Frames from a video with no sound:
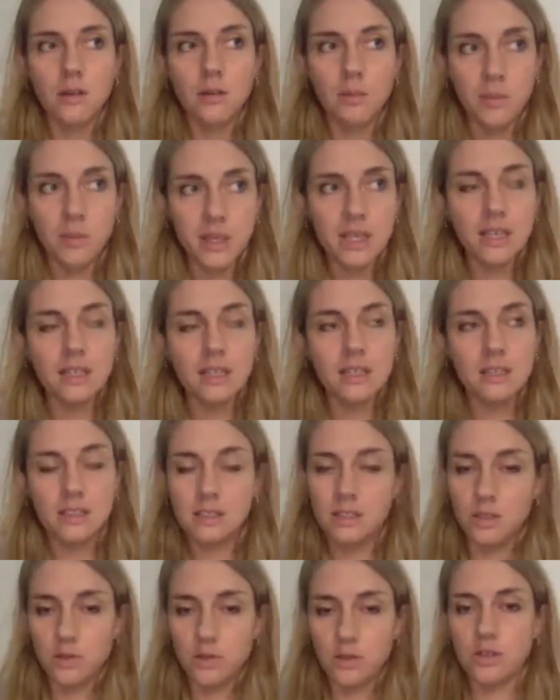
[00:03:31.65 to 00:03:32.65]
be in this
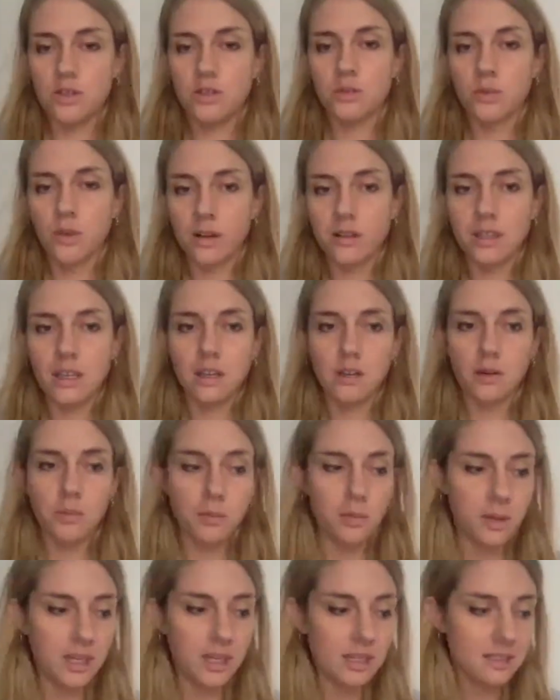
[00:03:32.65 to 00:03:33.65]
situation where they
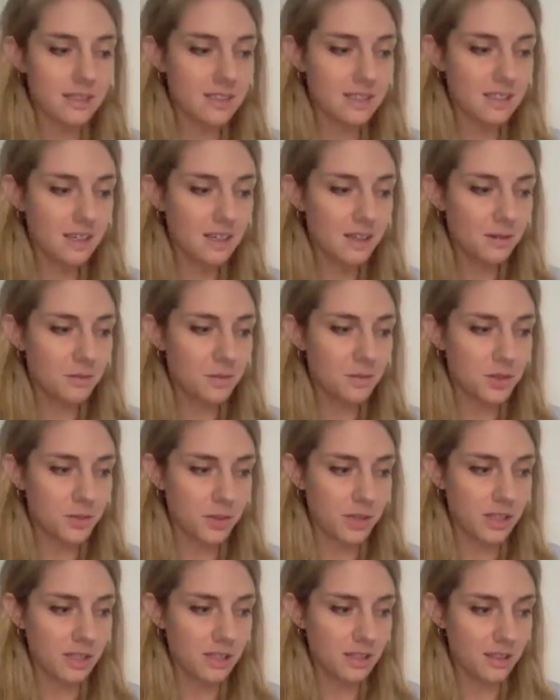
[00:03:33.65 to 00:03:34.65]
compete
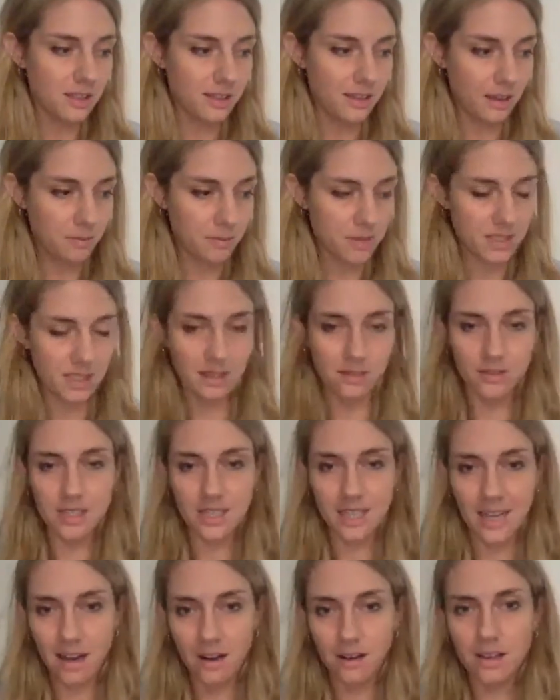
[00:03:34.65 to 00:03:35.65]
between themselves
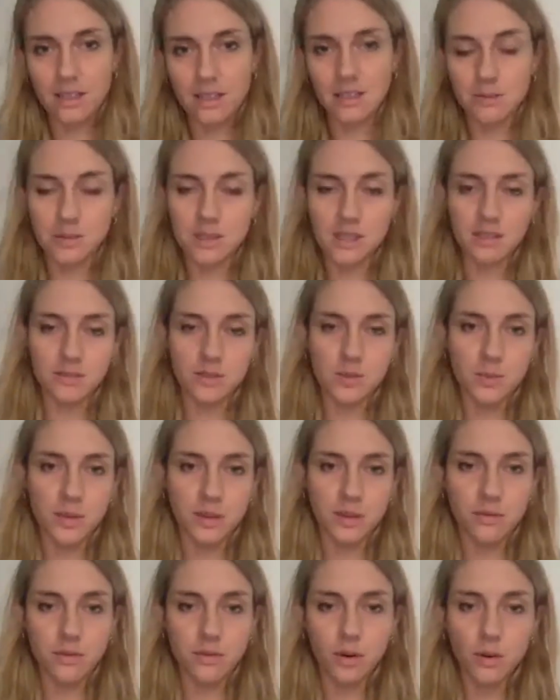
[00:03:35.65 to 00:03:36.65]
now and themselves
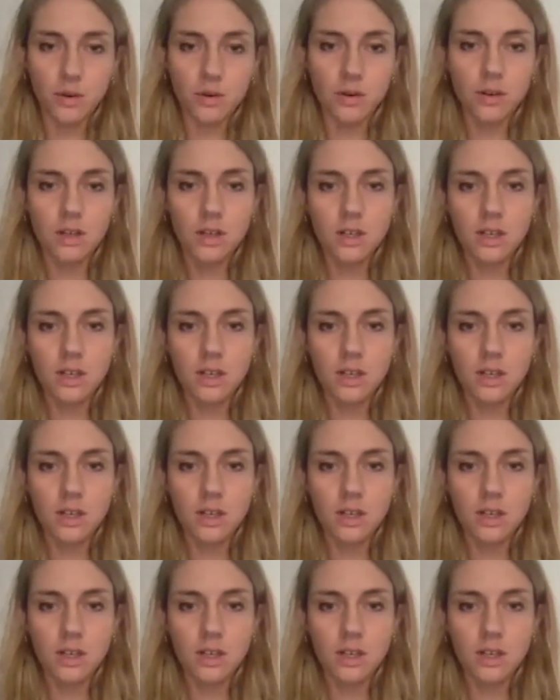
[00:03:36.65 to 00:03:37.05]
before,